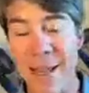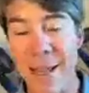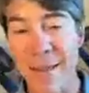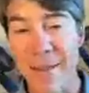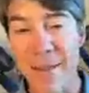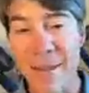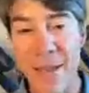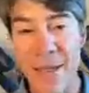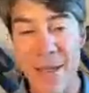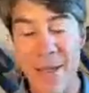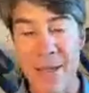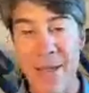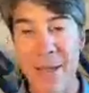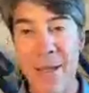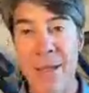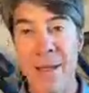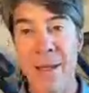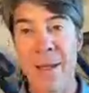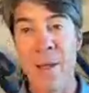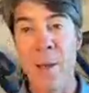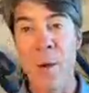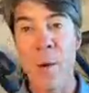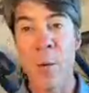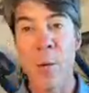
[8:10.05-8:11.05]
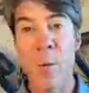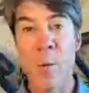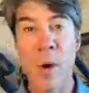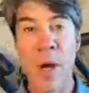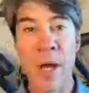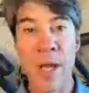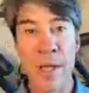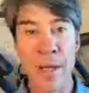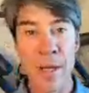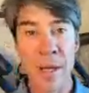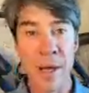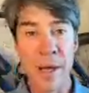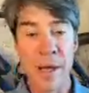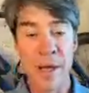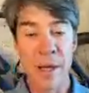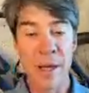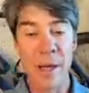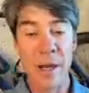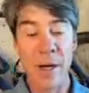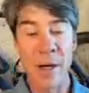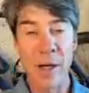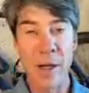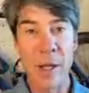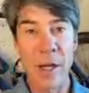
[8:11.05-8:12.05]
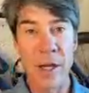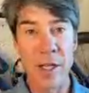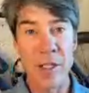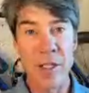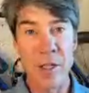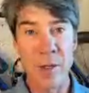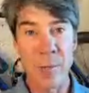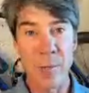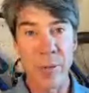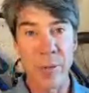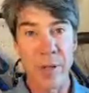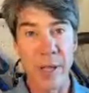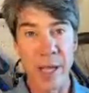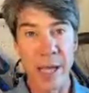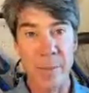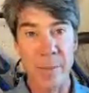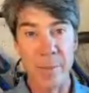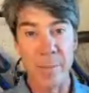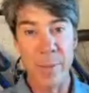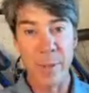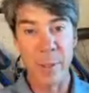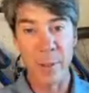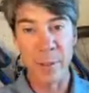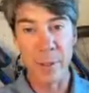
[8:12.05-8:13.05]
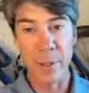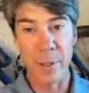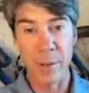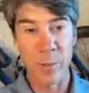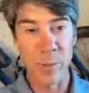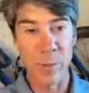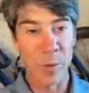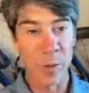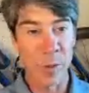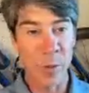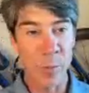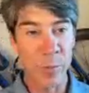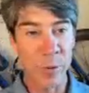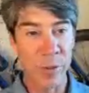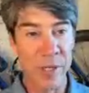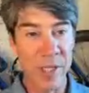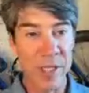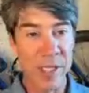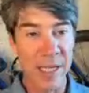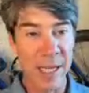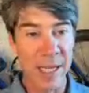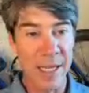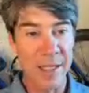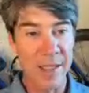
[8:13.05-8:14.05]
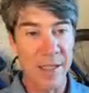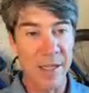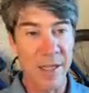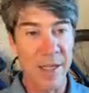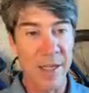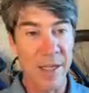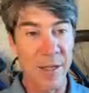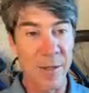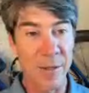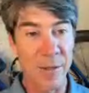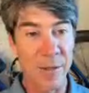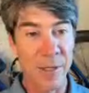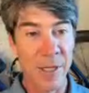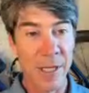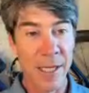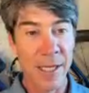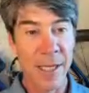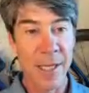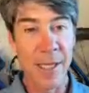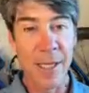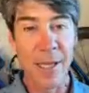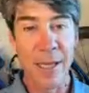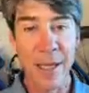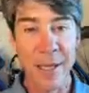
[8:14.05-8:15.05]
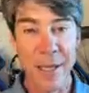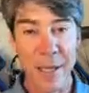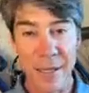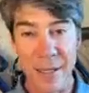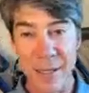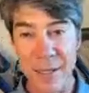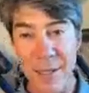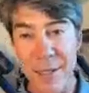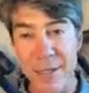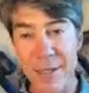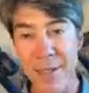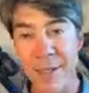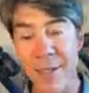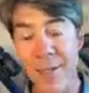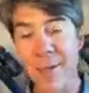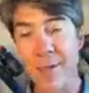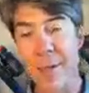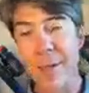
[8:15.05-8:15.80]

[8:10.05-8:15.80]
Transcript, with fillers: And then what uh, our custom plan builder will present to you is